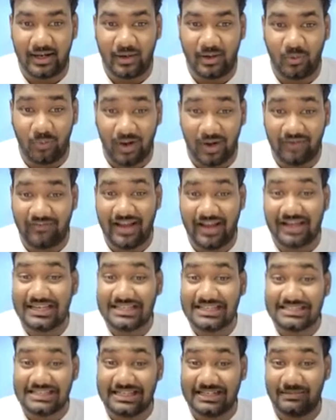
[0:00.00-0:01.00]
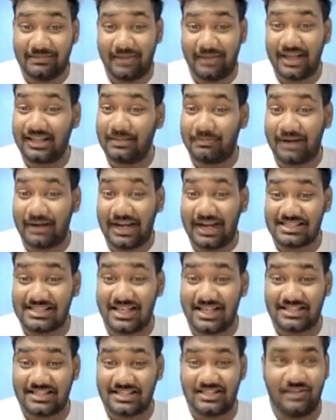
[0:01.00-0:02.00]
What factors determine the price
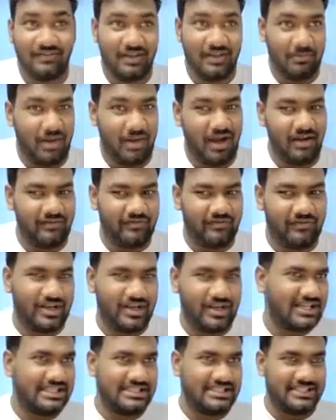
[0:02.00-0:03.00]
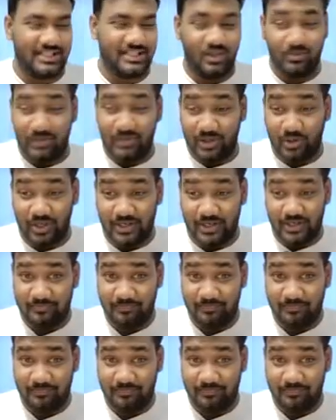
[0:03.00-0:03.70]
elasticity of demand for a consumer good?